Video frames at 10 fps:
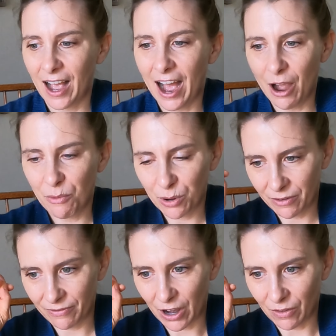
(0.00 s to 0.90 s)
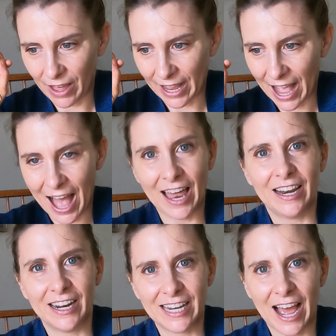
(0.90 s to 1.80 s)
I would have felt like I had
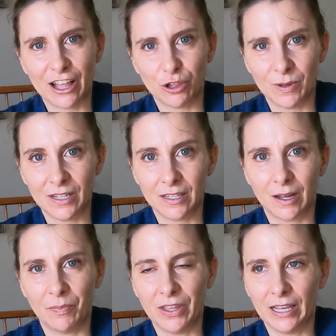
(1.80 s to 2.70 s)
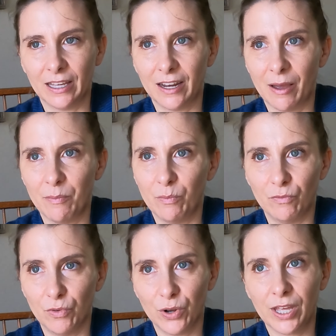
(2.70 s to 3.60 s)
an attachment to something, and
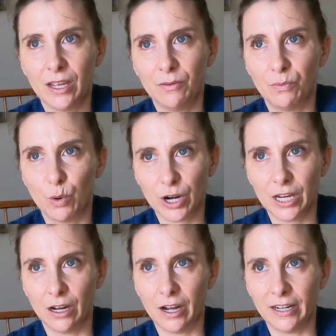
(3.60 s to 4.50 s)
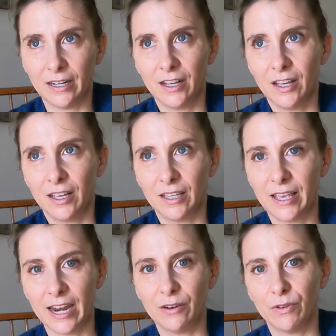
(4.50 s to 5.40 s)
I'm really working on
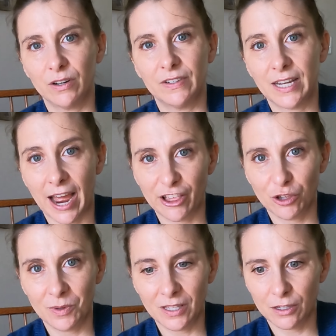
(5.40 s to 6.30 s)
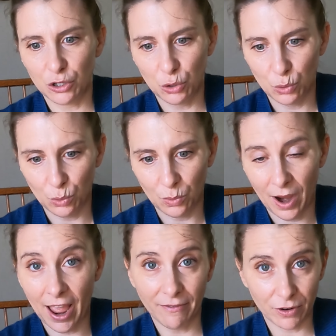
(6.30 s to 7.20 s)
getting rid of attachments
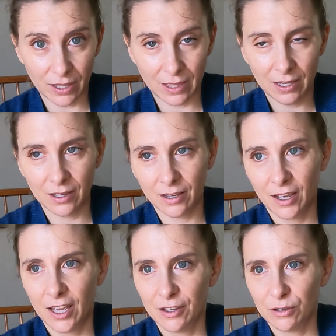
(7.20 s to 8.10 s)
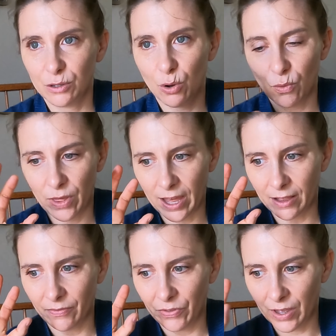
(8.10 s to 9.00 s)
to everything so
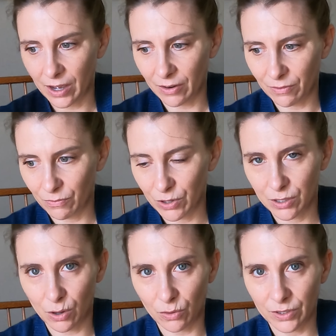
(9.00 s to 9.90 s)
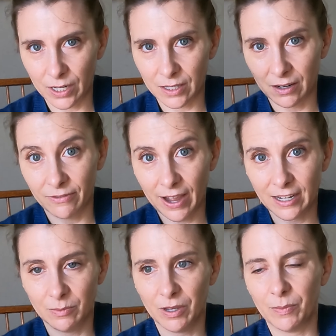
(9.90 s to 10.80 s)
that the result doesn't
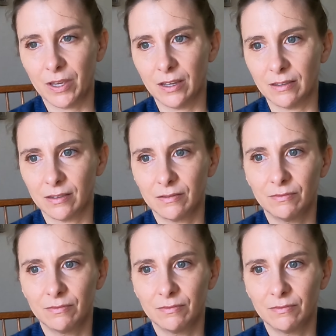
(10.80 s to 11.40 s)
affect me, because